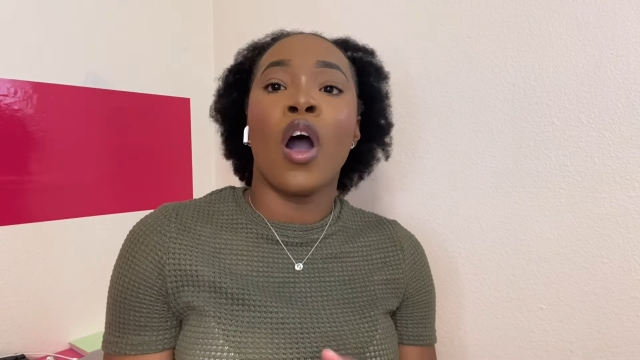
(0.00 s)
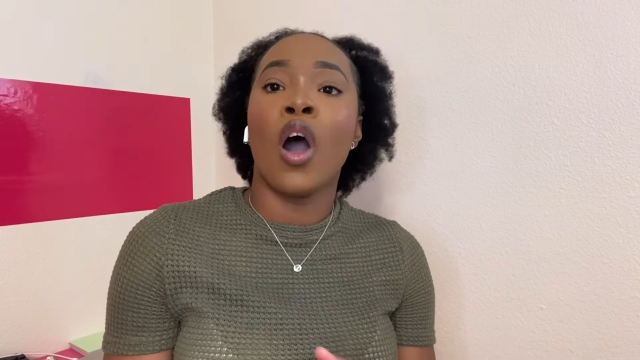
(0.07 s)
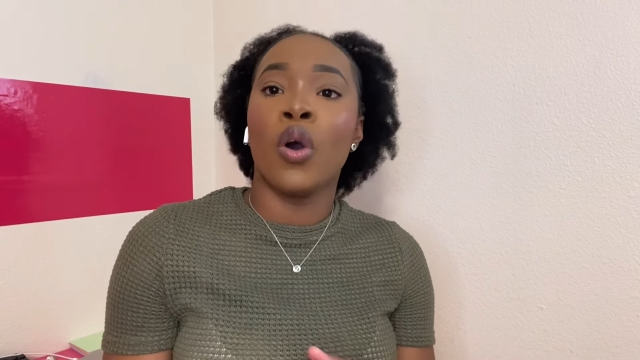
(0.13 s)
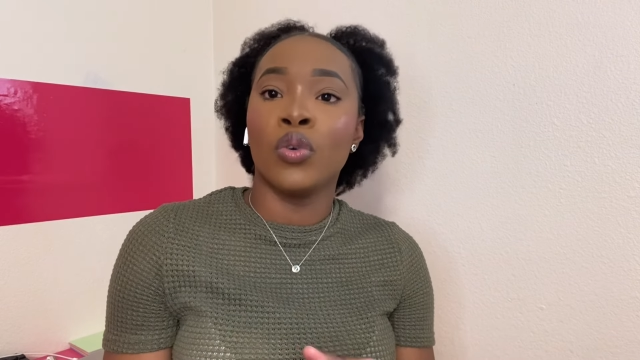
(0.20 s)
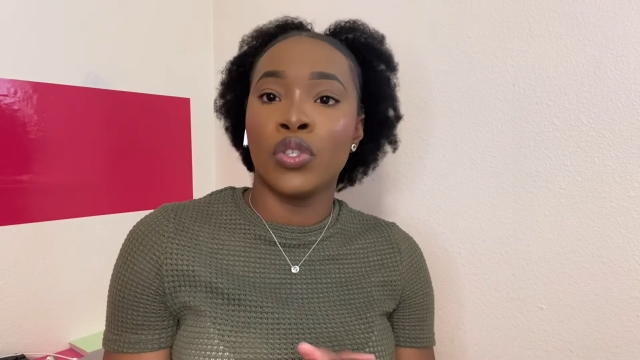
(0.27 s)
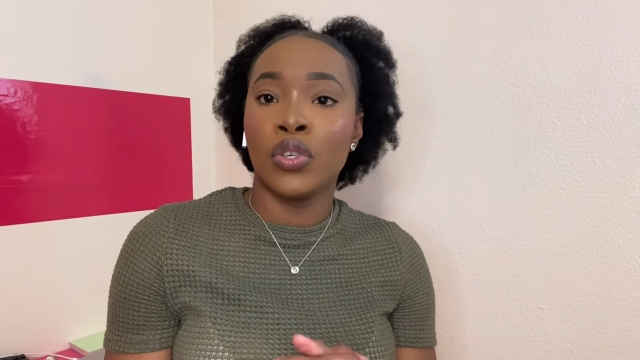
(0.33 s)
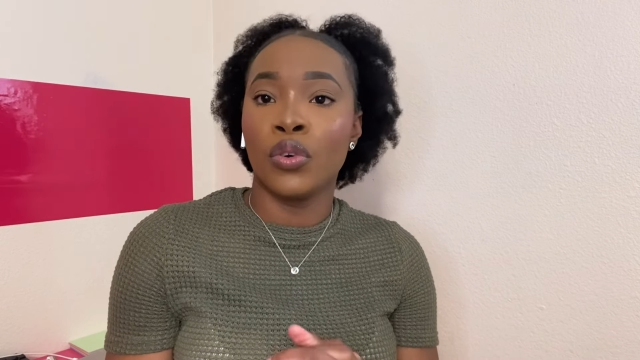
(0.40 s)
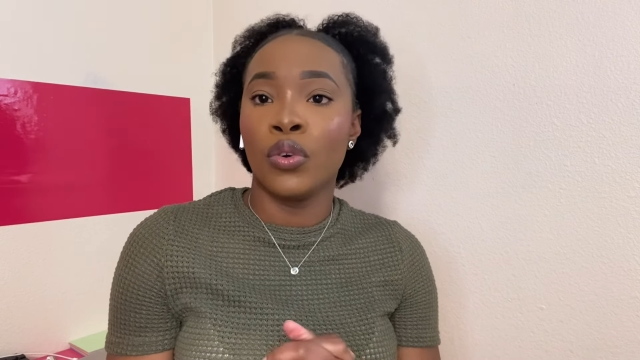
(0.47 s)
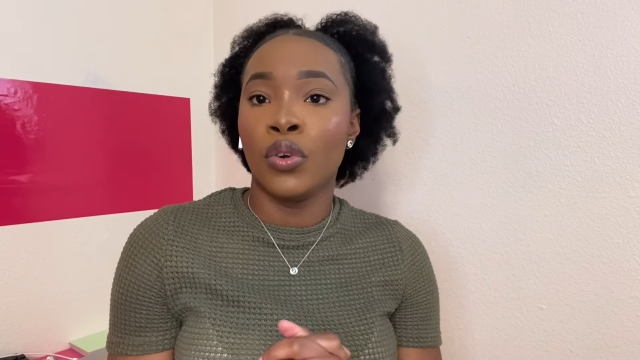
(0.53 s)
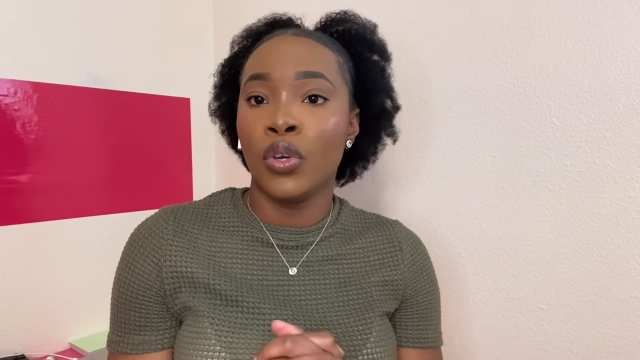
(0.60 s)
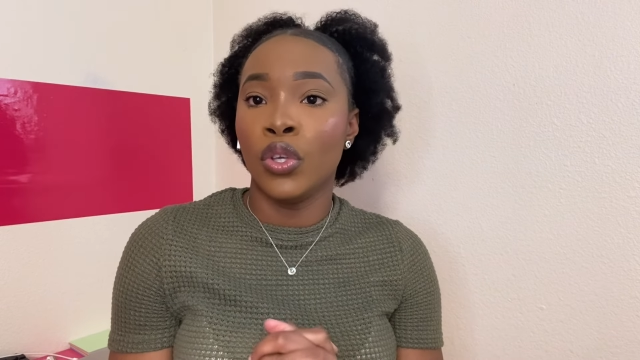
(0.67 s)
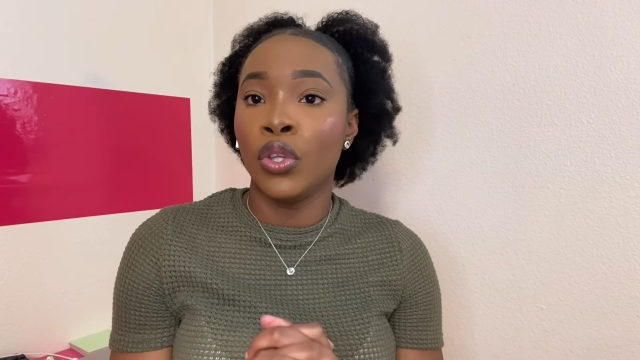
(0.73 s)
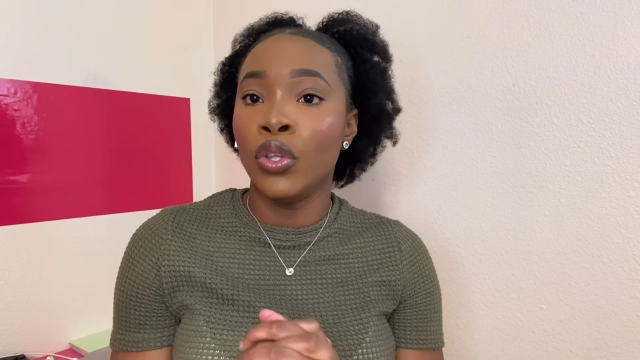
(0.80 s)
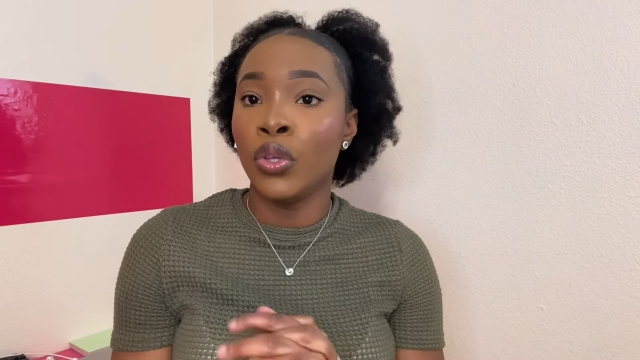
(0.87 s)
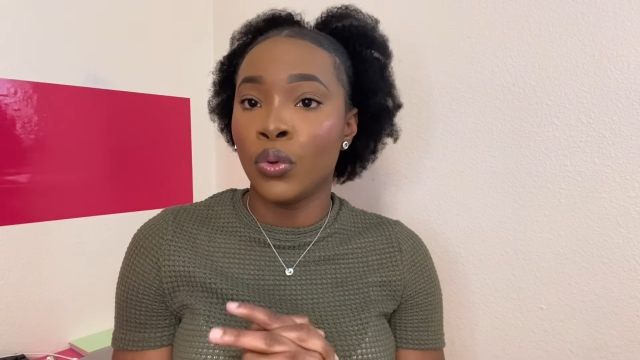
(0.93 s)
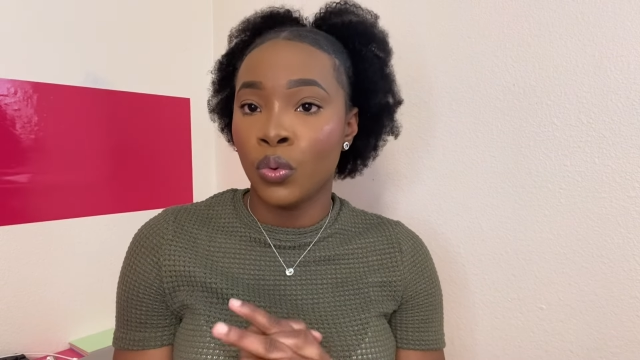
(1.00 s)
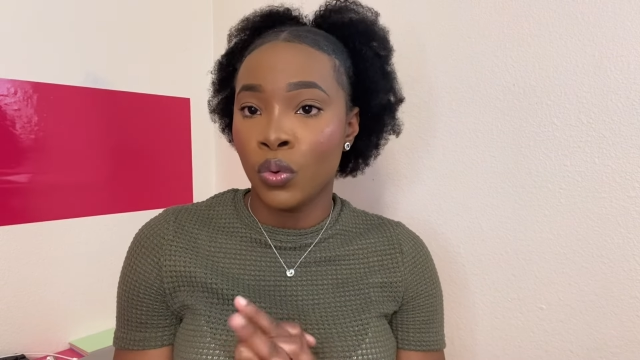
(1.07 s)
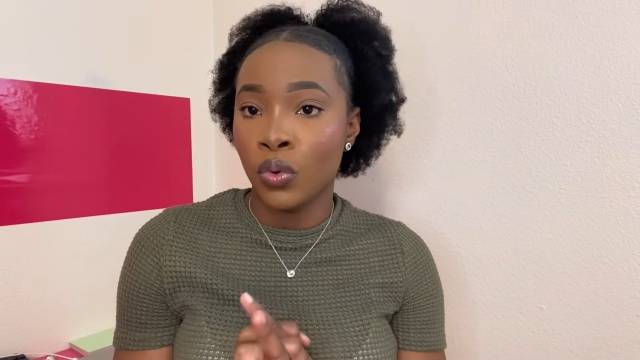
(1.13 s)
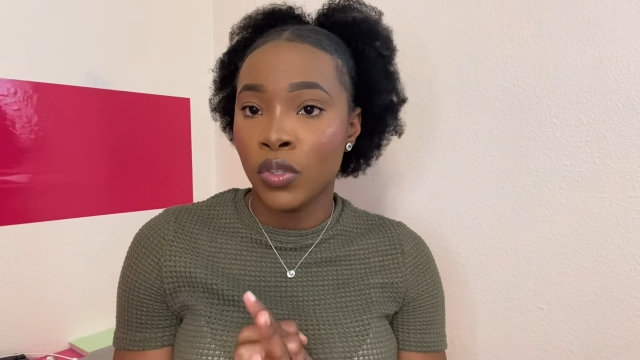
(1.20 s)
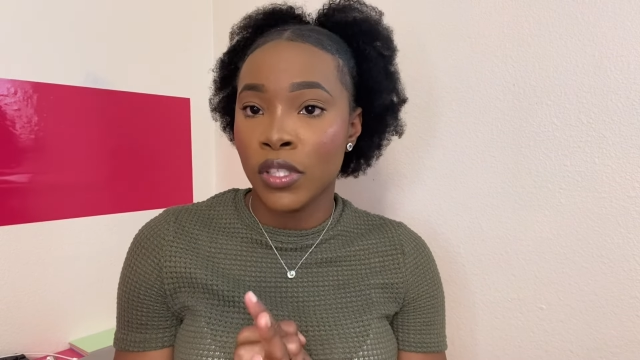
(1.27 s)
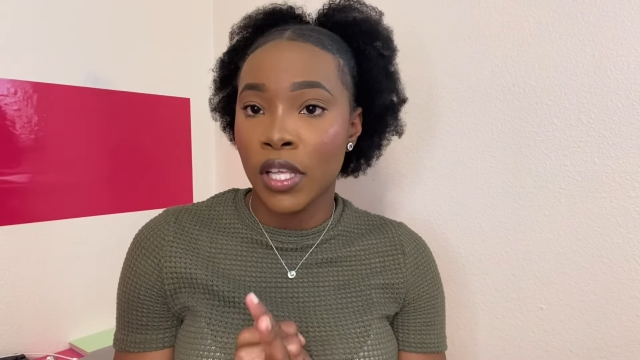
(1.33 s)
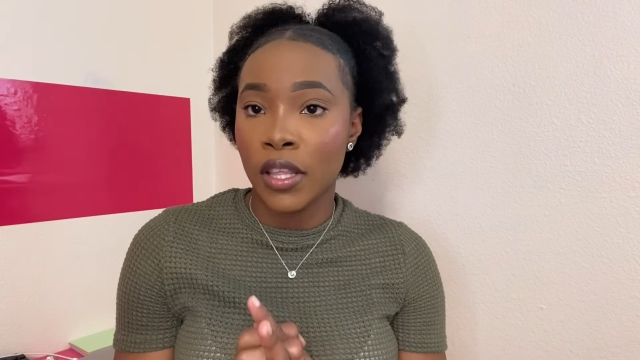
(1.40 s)
How to
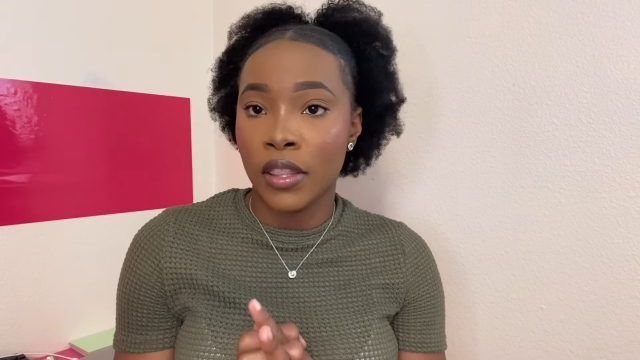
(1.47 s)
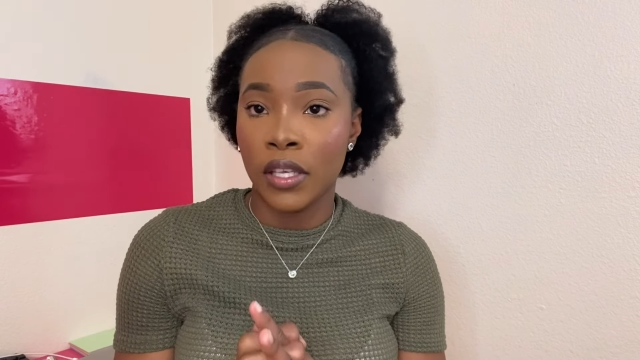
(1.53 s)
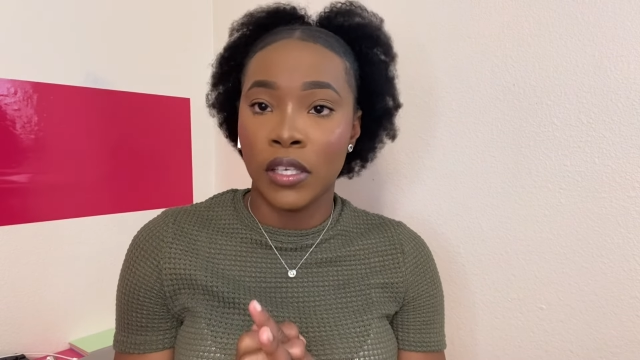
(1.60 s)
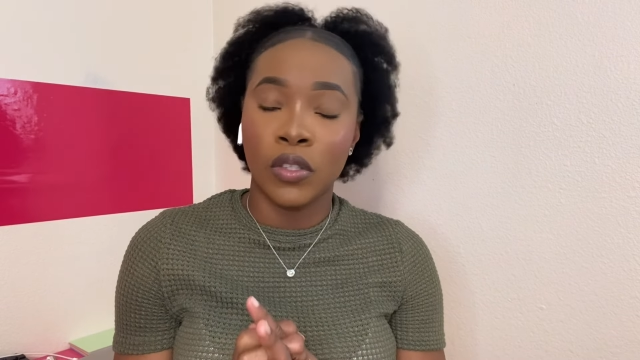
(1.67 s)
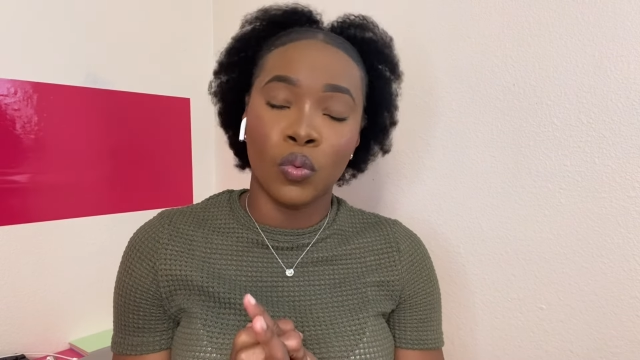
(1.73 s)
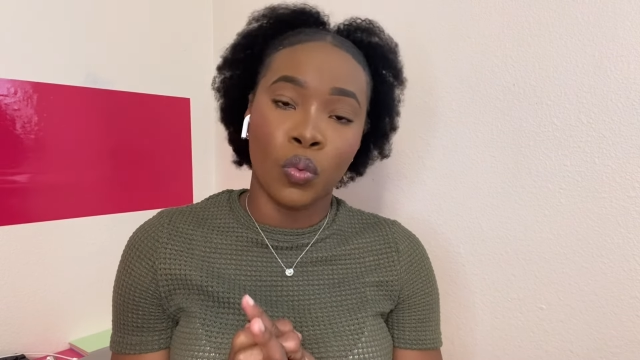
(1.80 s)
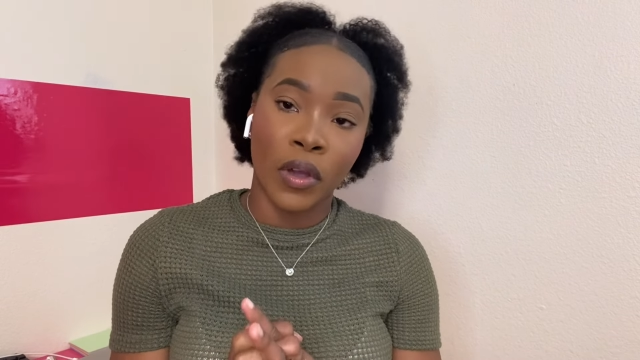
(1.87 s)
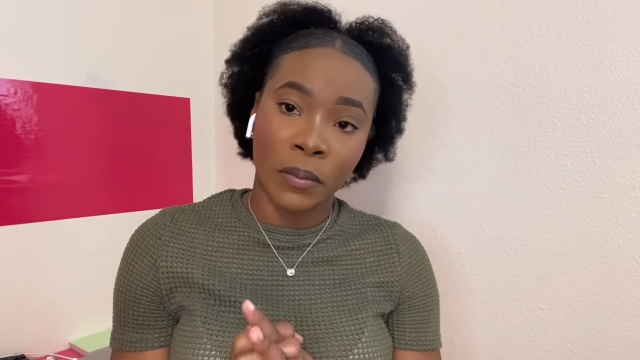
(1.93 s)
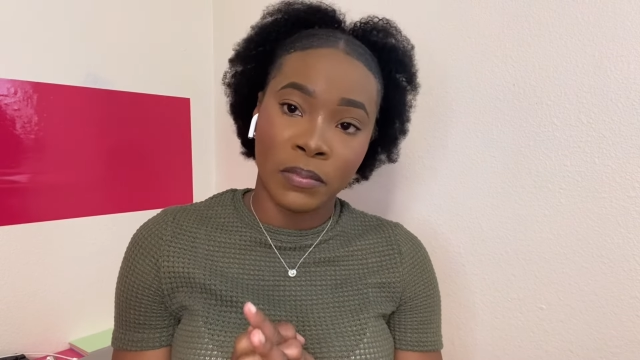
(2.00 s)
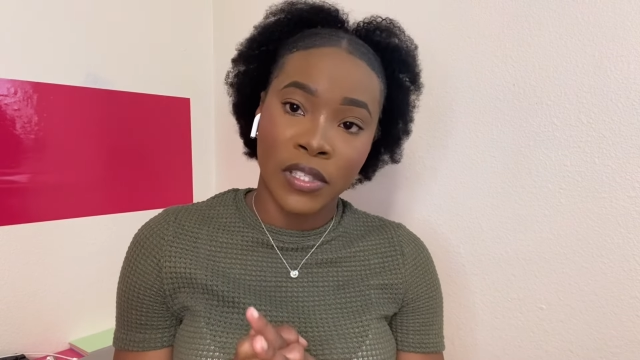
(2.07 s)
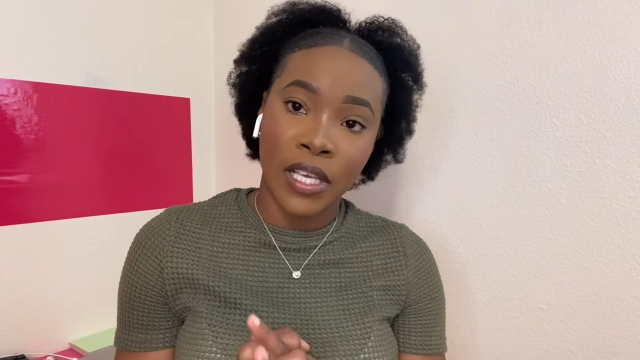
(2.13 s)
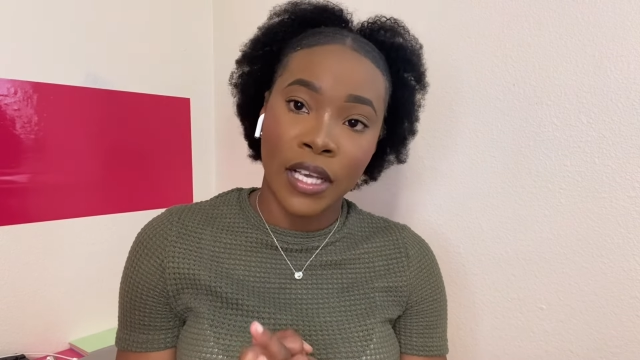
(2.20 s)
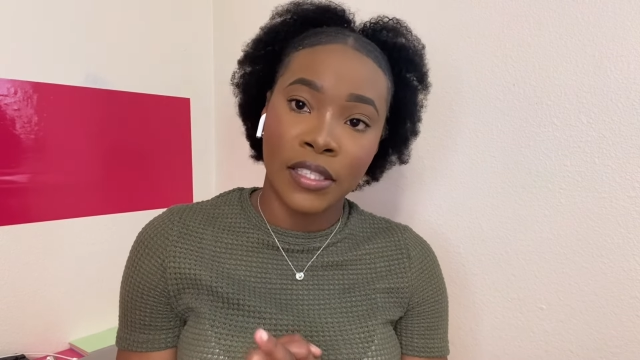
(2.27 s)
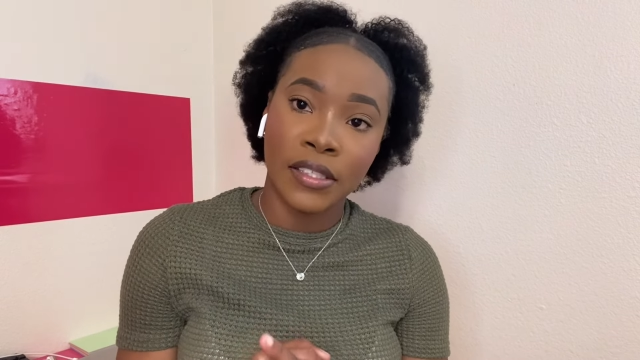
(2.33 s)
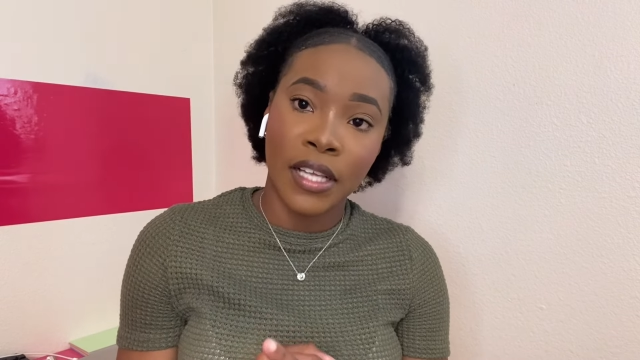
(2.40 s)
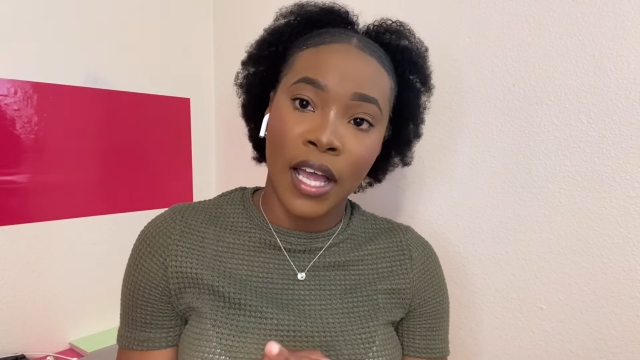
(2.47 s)
use these websites,